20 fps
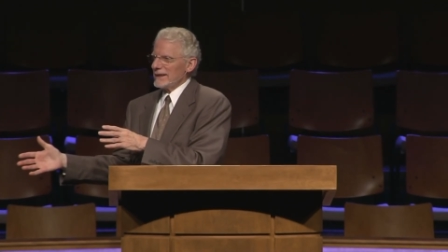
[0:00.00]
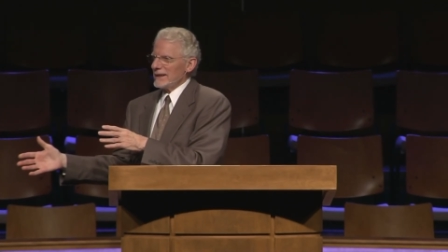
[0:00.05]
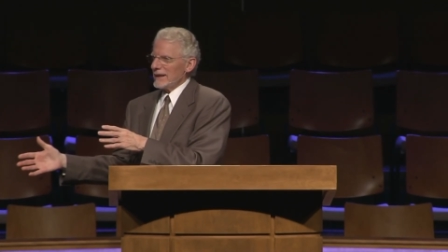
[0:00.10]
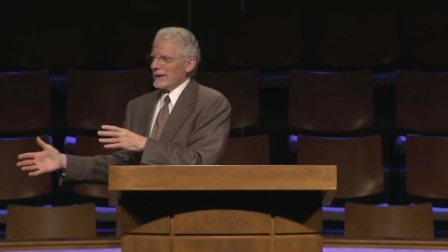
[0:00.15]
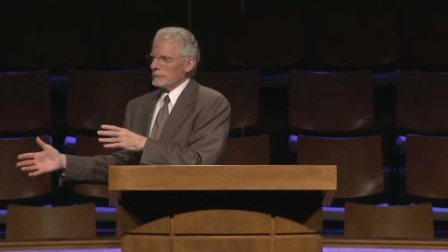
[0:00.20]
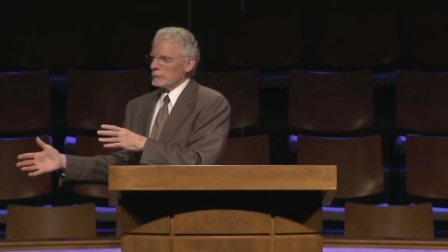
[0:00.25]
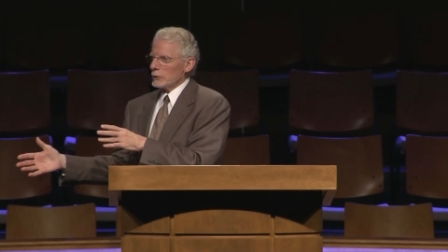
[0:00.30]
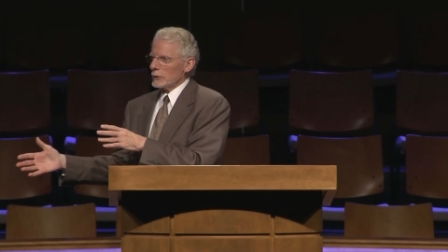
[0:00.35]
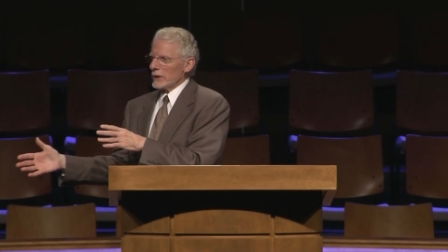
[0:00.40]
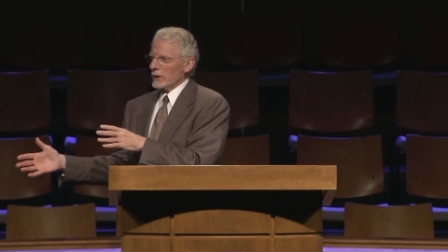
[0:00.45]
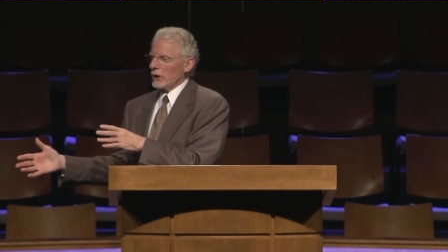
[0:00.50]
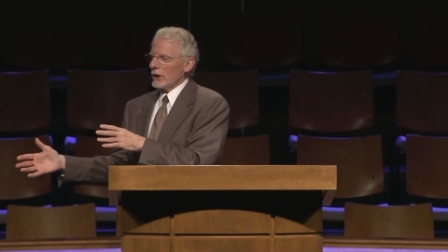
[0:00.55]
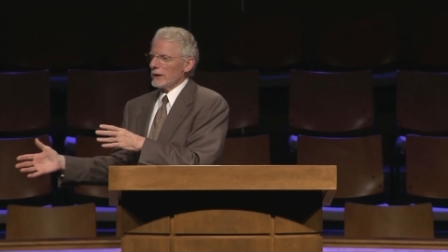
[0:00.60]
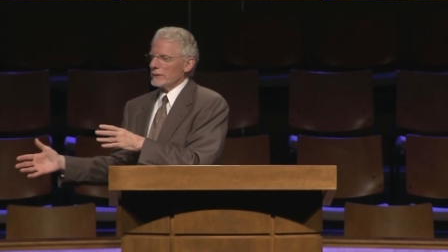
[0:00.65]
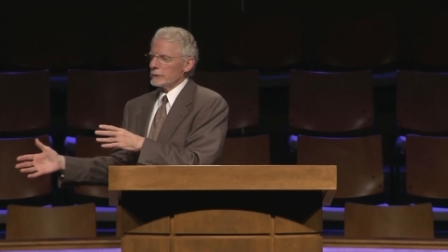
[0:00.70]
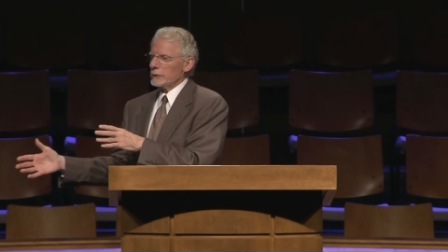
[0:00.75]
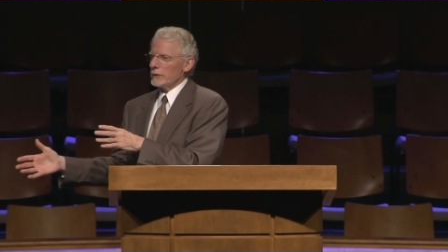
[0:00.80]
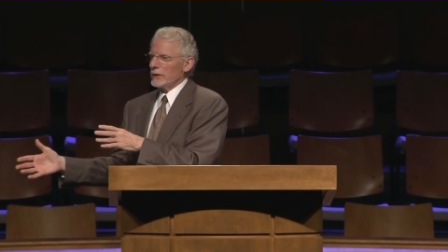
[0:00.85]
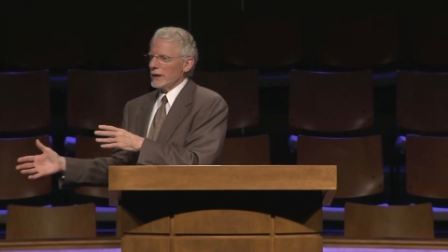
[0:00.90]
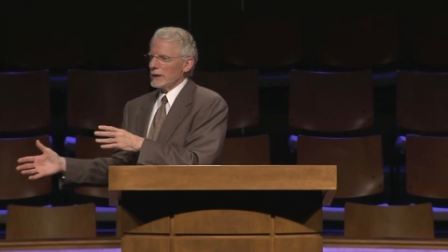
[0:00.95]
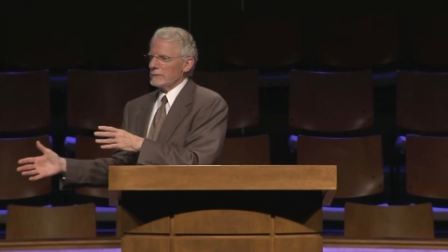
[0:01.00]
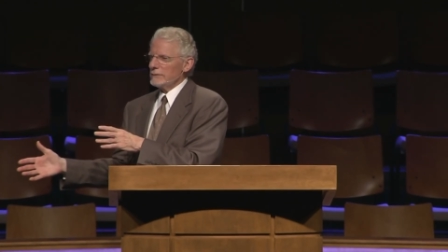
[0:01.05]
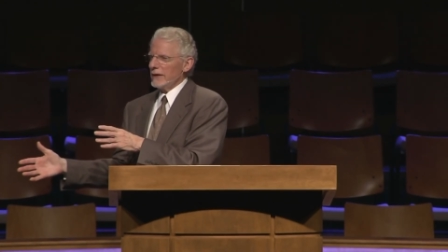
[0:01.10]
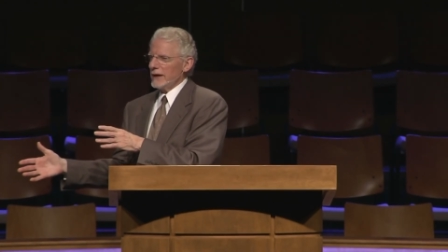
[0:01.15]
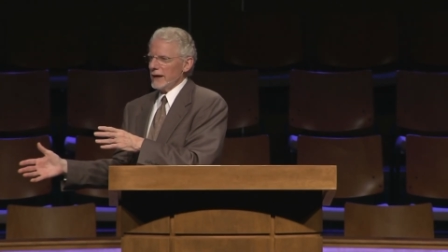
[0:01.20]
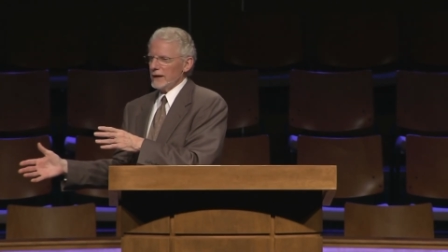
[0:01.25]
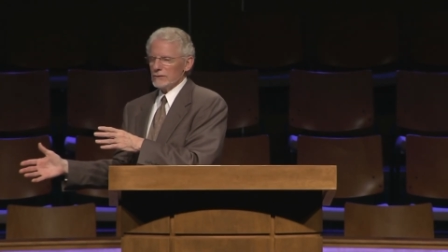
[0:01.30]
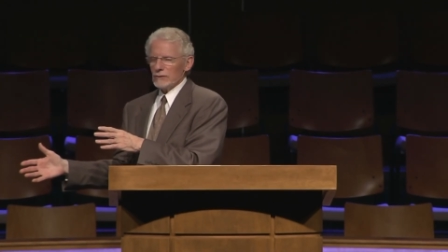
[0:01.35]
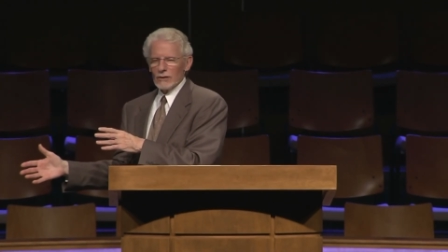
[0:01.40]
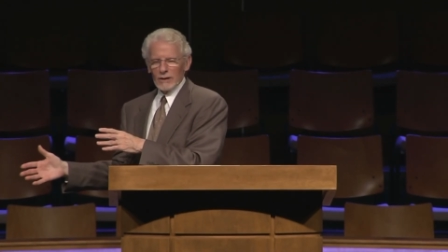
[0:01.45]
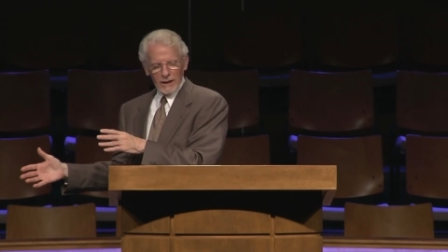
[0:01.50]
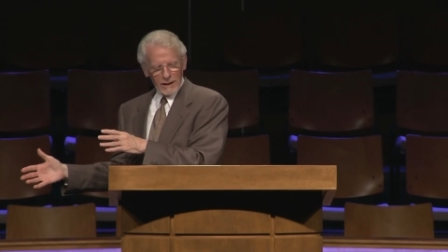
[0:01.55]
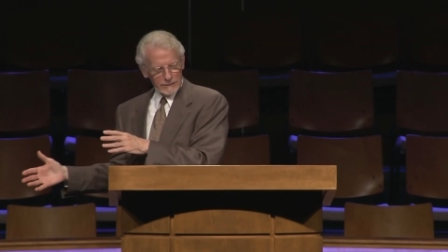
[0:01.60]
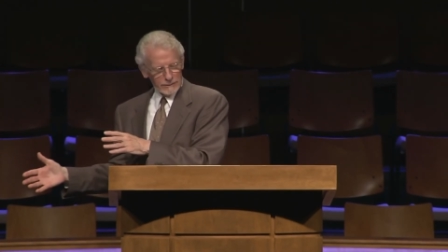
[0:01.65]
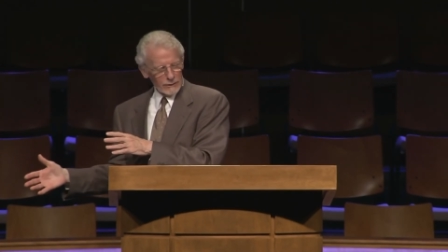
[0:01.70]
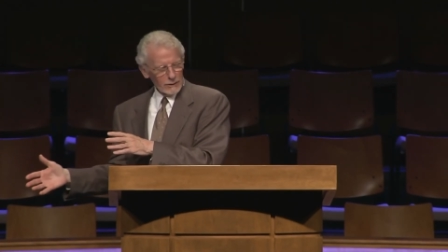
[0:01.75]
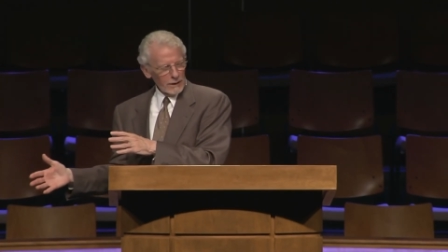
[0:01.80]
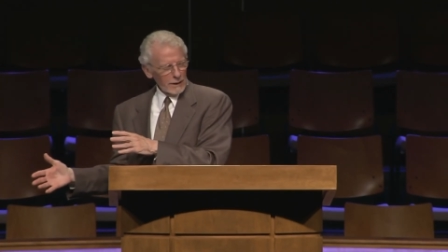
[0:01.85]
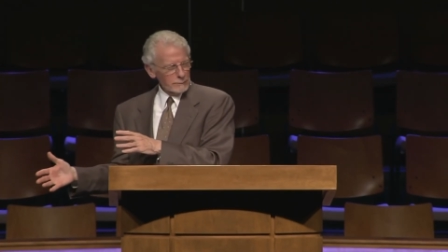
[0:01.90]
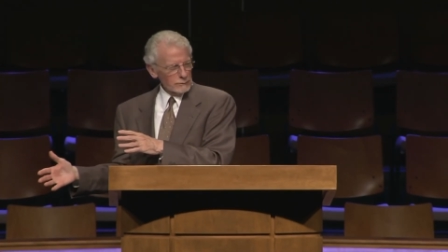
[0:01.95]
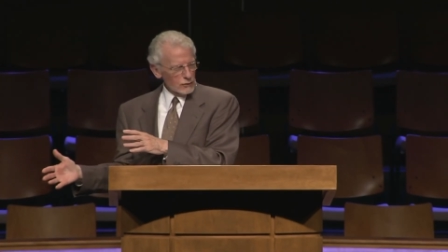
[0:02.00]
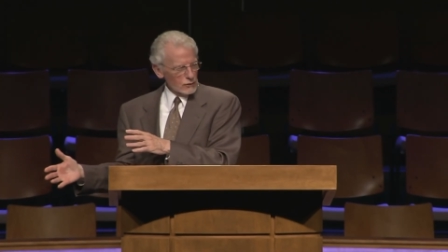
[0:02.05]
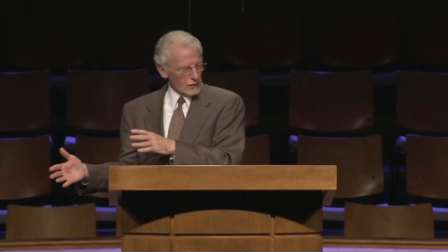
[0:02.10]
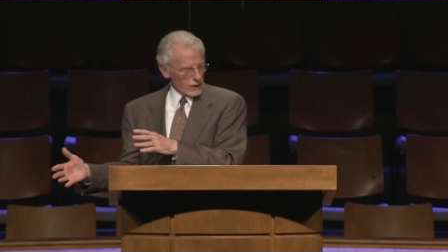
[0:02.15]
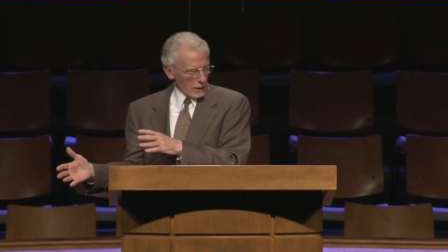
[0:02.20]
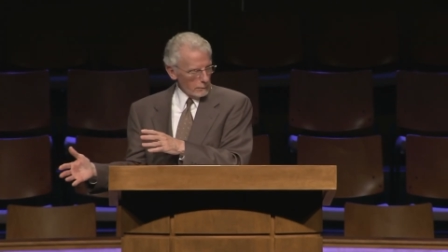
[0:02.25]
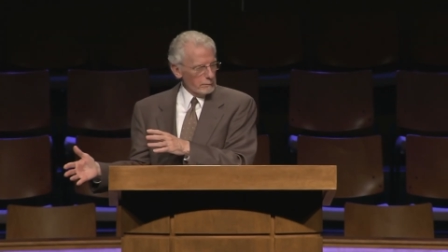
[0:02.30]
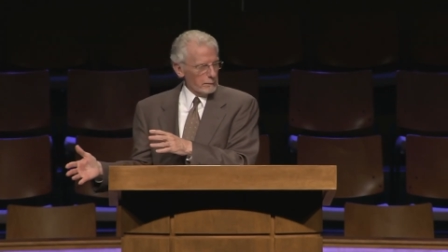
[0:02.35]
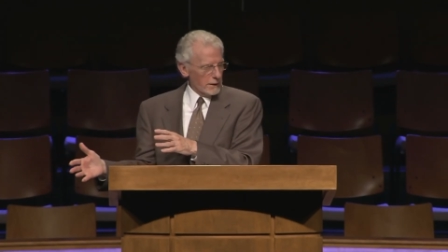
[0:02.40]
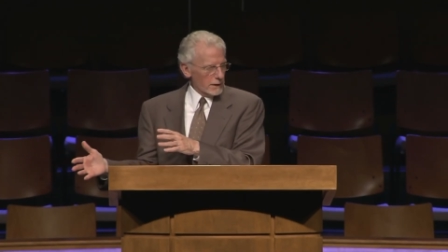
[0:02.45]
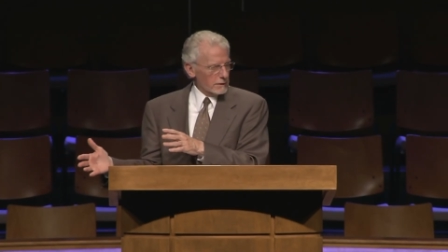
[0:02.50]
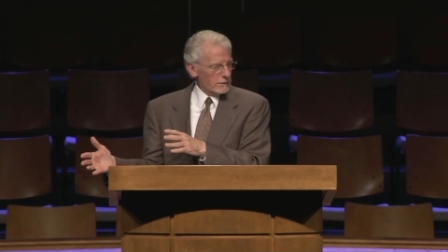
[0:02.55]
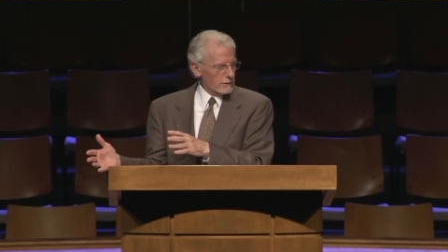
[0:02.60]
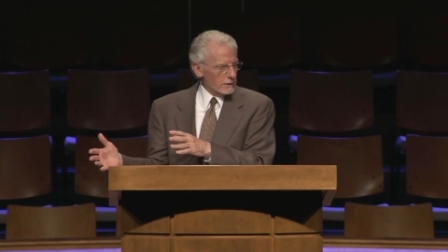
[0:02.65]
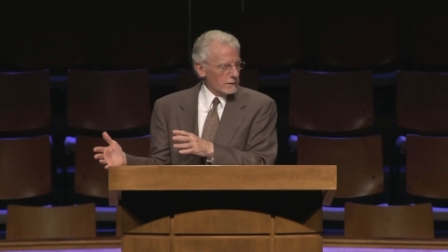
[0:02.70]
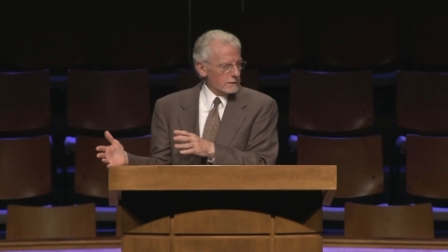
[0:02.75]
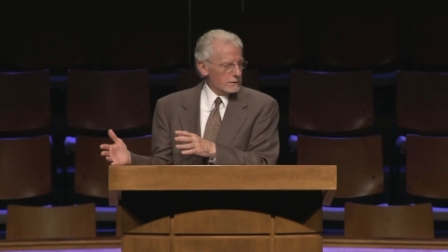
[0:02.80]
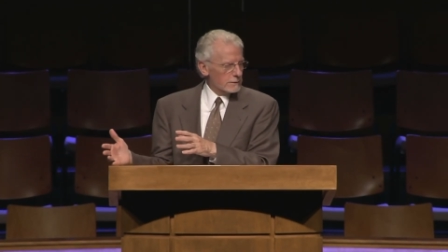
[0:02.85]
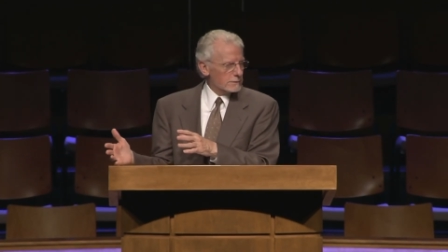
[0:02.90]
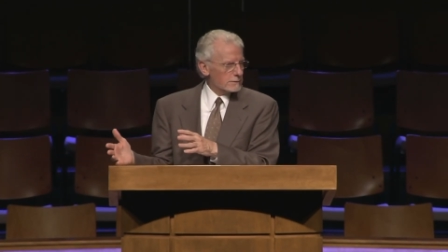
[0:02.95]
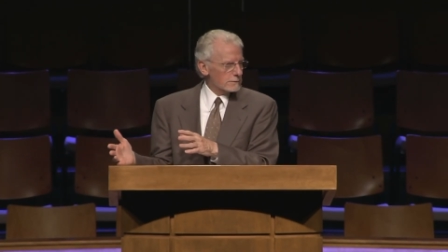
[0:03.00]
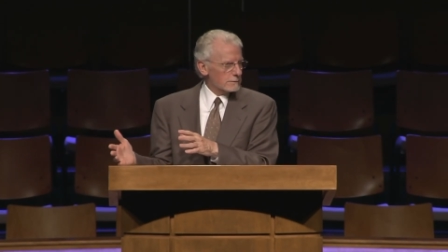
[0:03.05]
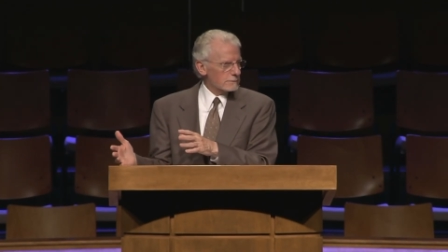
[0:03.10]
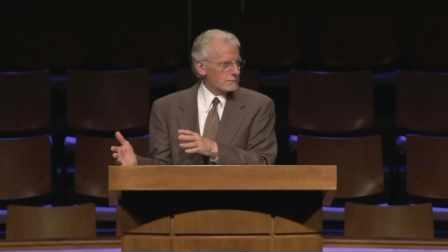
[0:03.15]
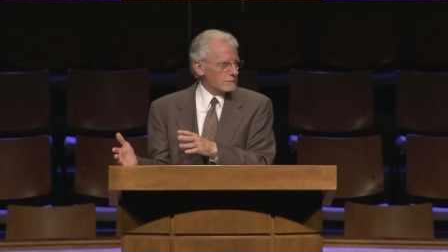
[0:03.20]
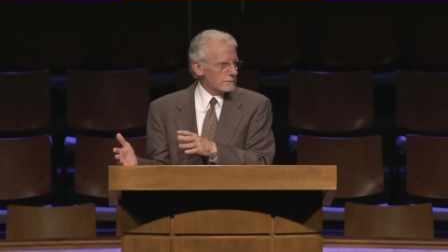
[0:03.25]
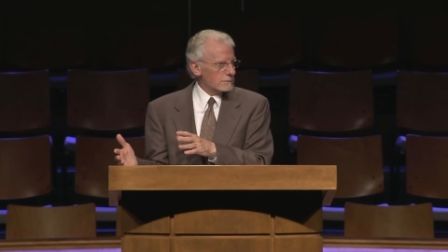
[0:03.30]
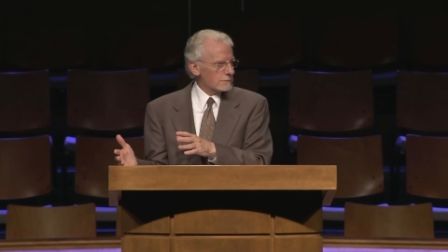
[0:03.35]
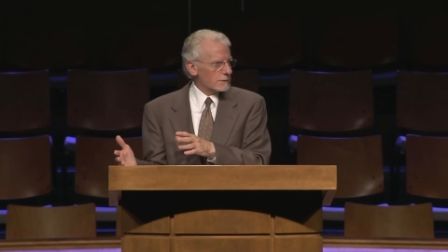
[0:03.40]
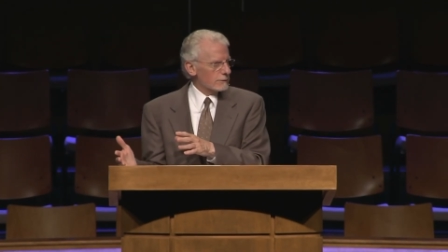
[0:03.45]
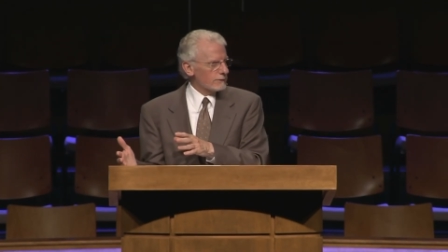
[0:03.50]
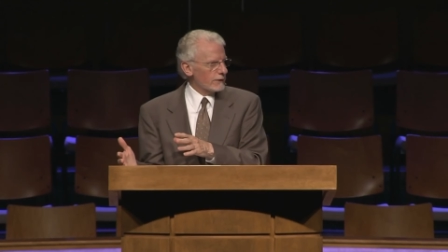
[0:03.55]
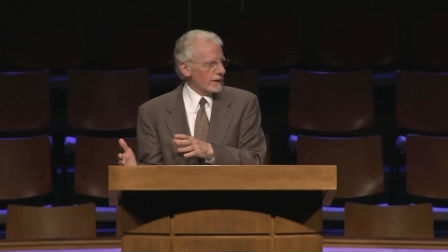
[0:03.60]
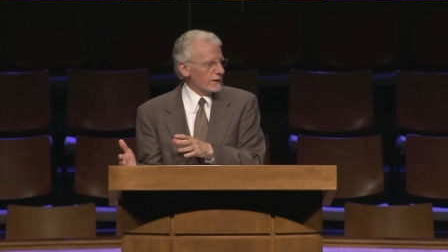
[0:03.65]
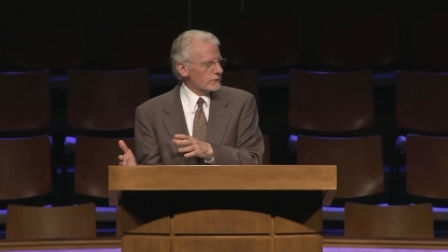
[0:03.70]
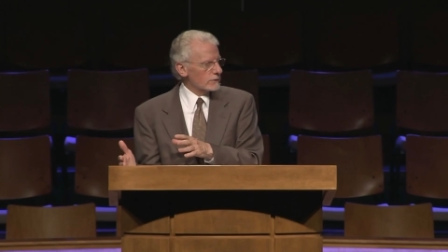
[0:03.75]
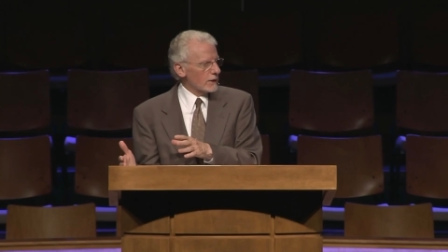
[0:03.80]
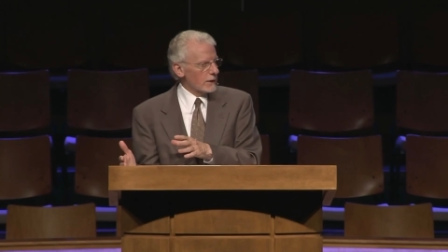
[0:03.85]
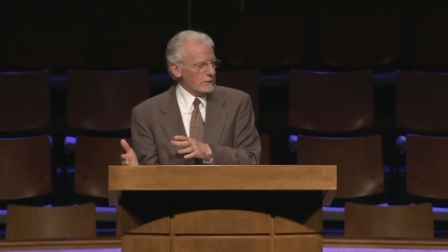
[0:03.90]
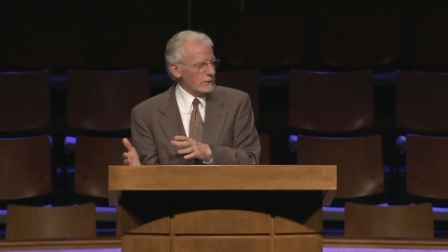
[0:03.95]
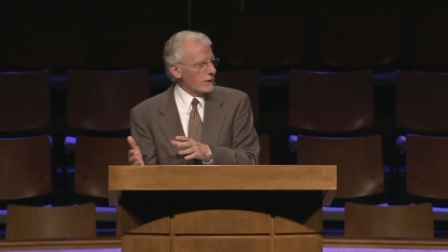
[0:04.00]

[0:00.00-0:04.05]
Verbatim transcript: I'm going on to the advanced level. I'm skipping the found.